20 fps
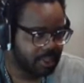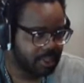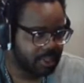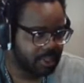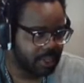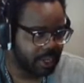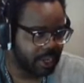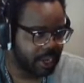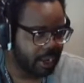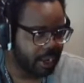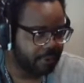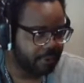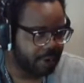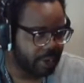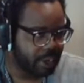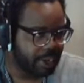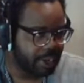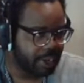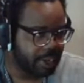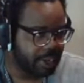So now I've
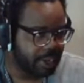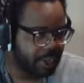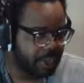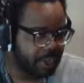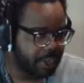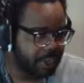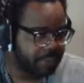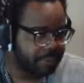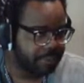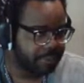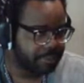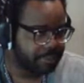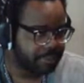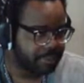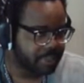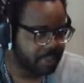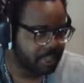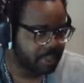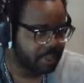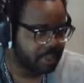got
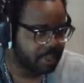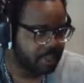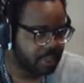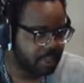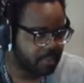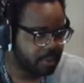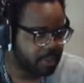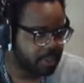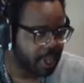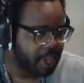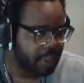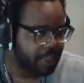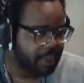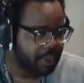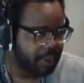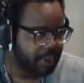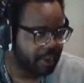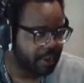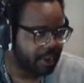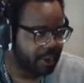Swimmer's
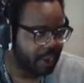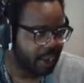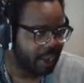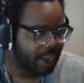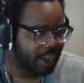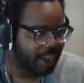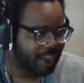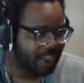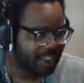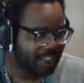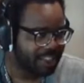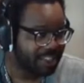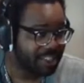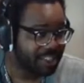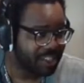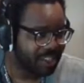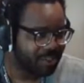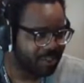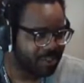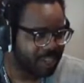Galleon.
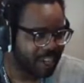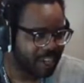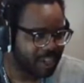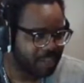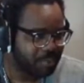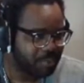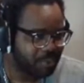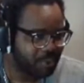This level is actually